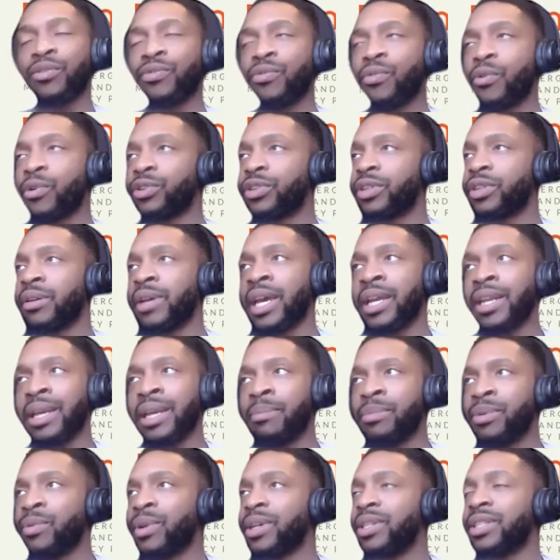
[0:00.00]
fortunate at
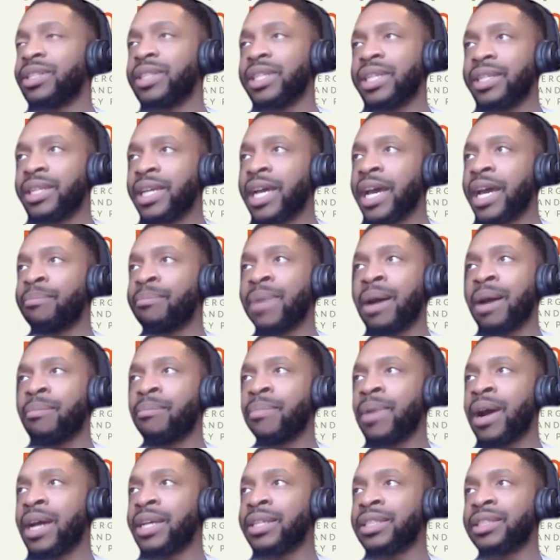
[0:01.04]
MUSC that
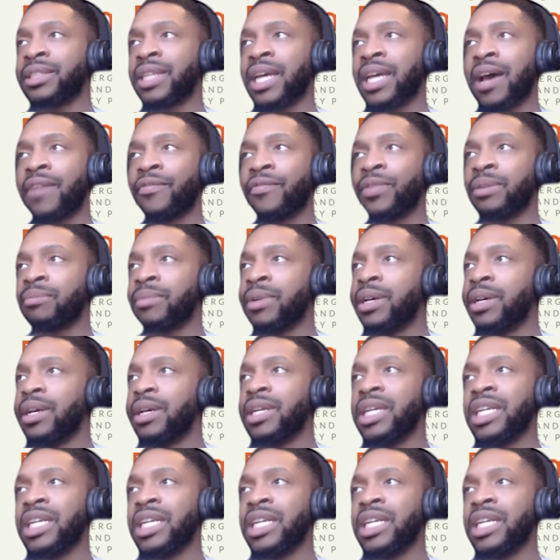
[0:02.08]
my staff and